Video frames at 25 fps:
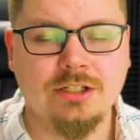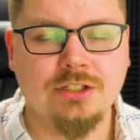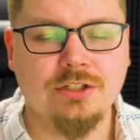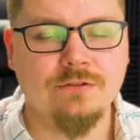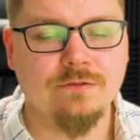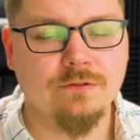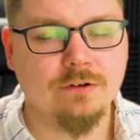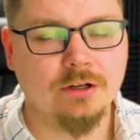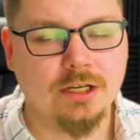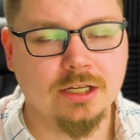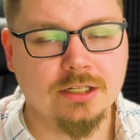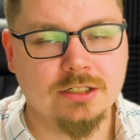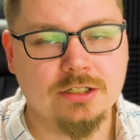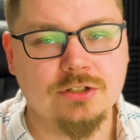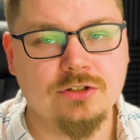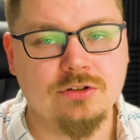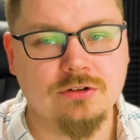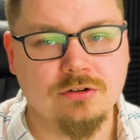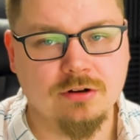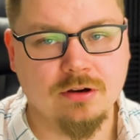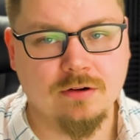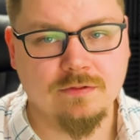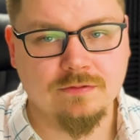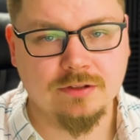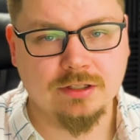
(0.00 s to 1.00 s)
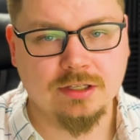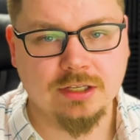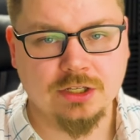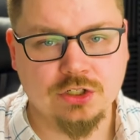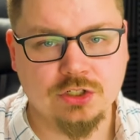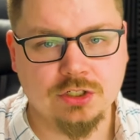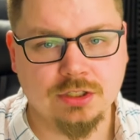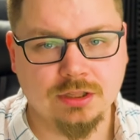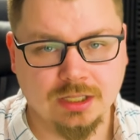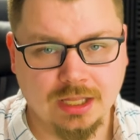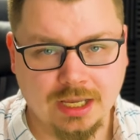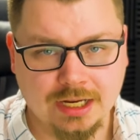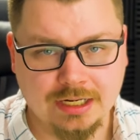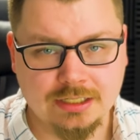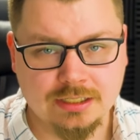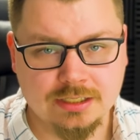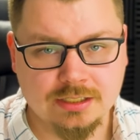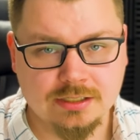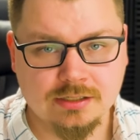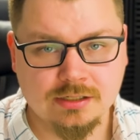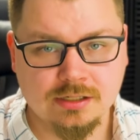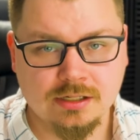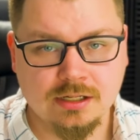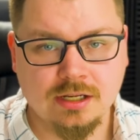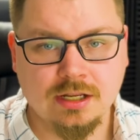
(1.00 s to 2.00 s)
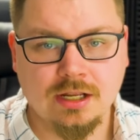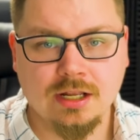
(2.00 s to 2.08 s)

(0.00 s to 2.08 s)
you forget to turn off the kitchen lights.